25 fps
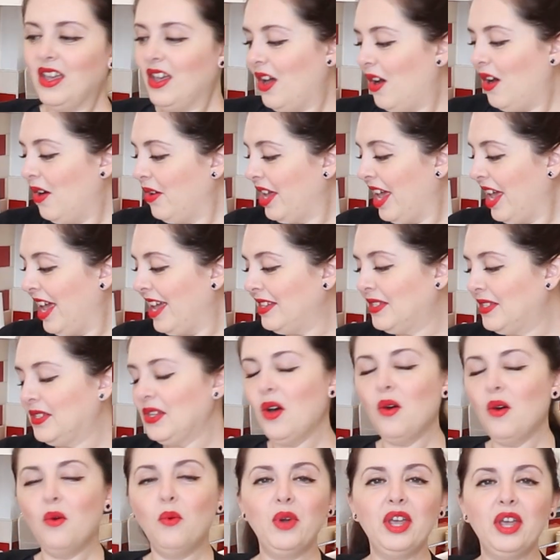Okay,
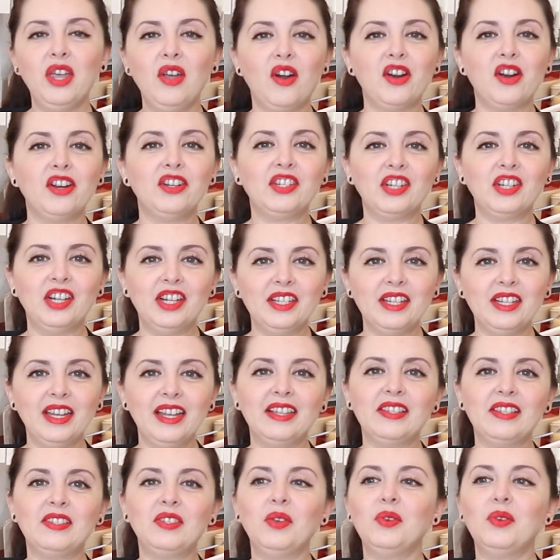so we are done.
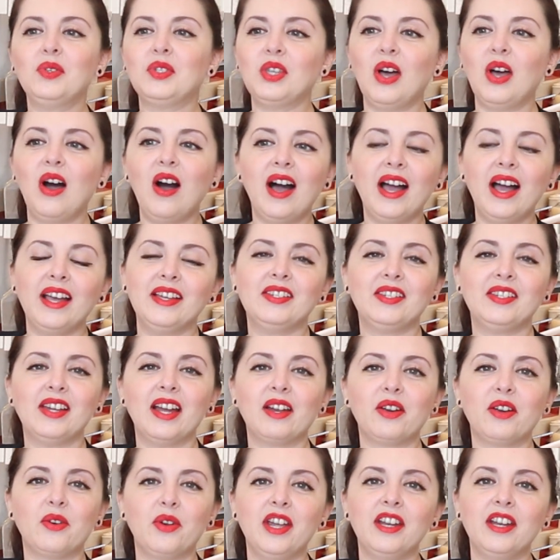As you saw, I
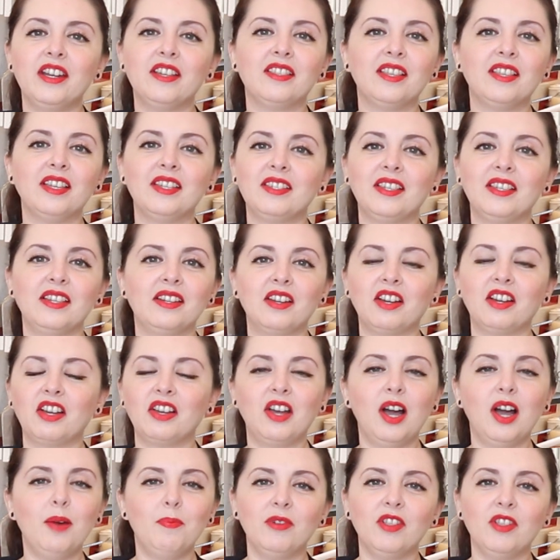decorated this in a
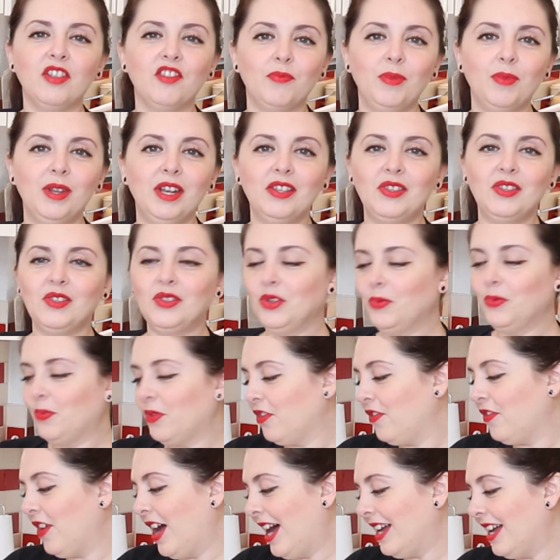couple of minutes,
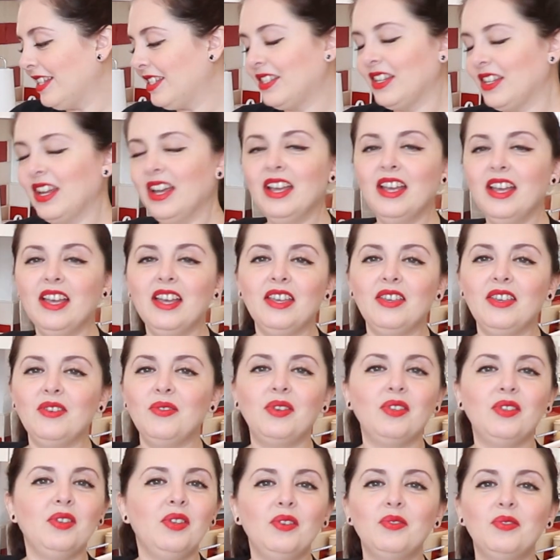super fast.
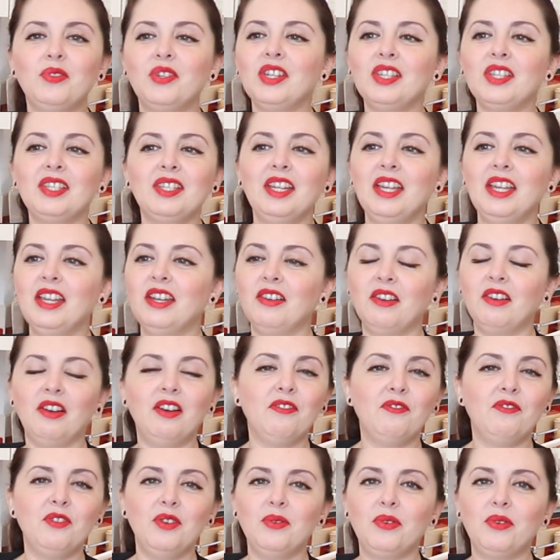You just need
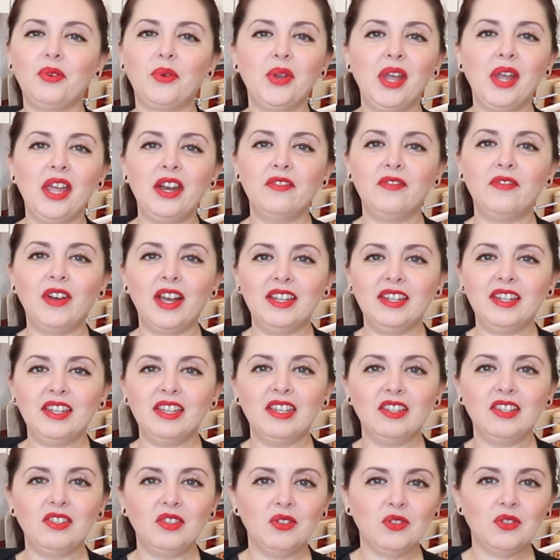a few creative
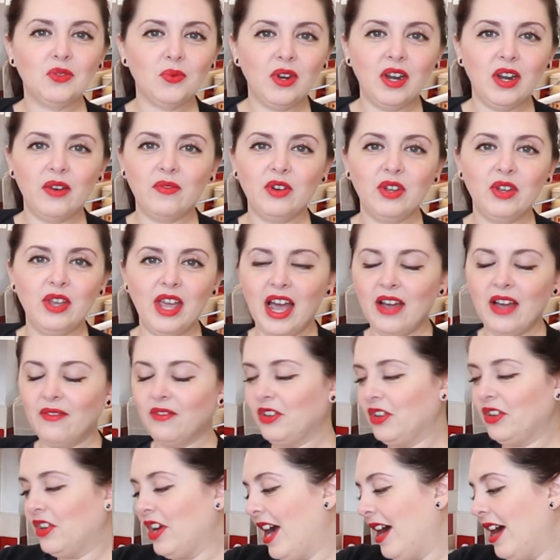ideas. Use whatever you have
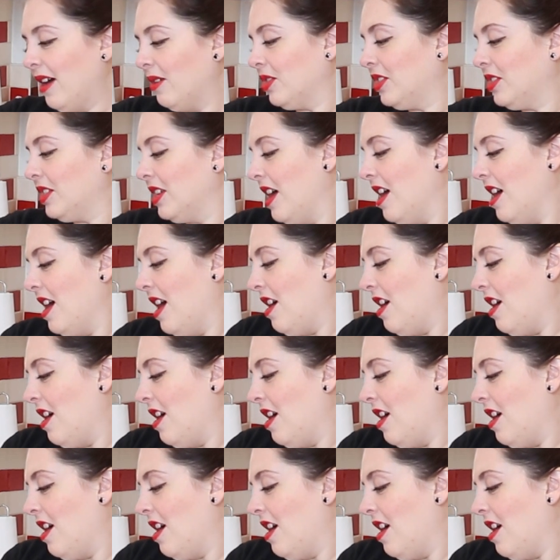in your house.